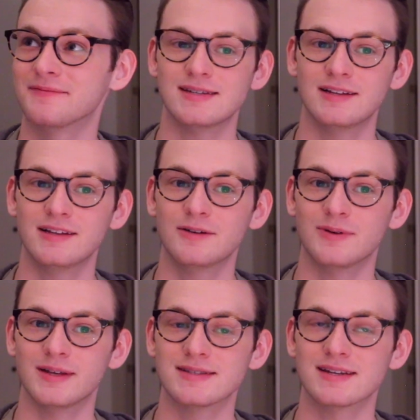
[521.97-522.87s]
Celia
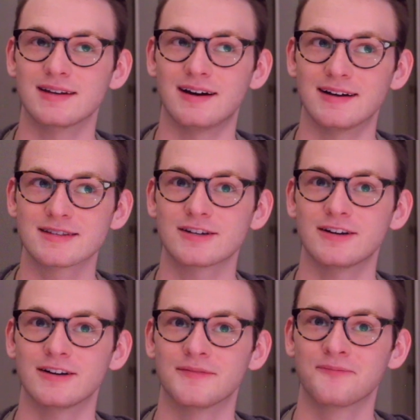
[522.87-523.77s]
wins an
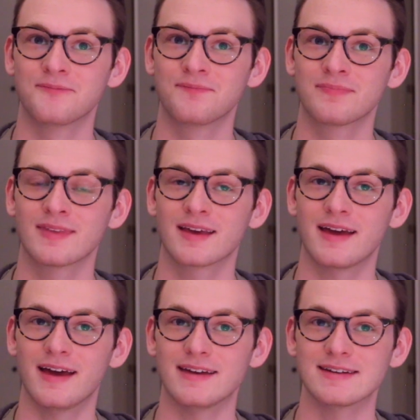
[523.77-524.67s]
Oscar
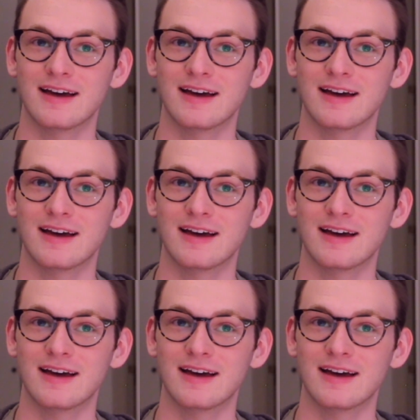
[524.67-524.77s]
and